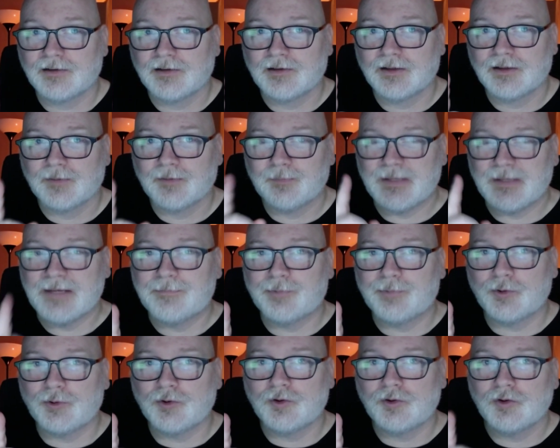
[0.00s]

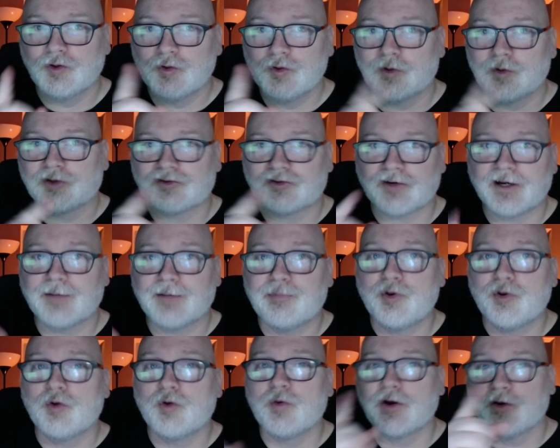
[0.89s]
people who are trying to
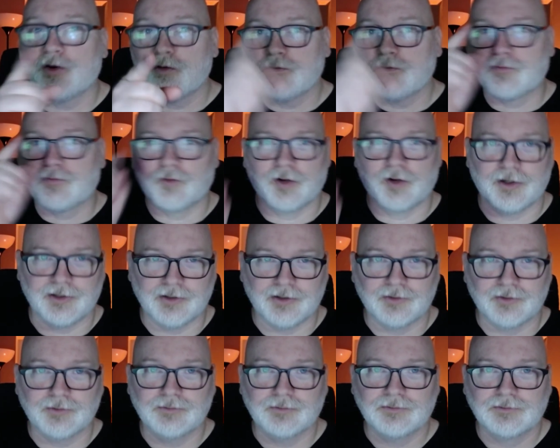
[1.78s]
pull one over on
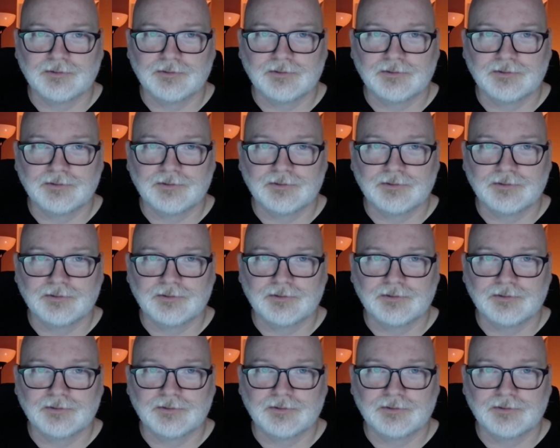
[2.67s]
you